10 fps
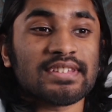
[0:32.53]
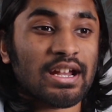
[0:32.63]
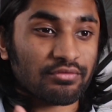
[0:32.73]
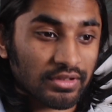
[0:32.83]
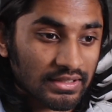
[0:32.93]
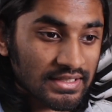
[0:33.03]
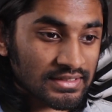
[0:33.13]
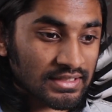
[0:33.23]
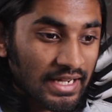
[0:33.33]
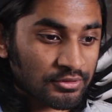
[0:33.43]
that
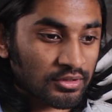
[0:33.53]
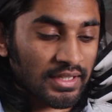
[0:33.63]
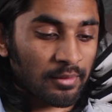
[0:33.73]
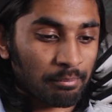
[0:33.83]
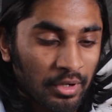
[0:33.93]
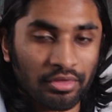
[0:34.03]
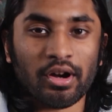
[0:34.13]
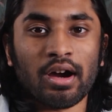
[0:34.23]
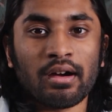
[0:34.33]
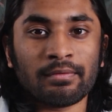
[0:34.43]
released, I took like a month
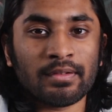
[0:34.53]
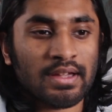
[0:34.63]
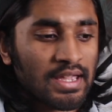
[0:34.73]
off,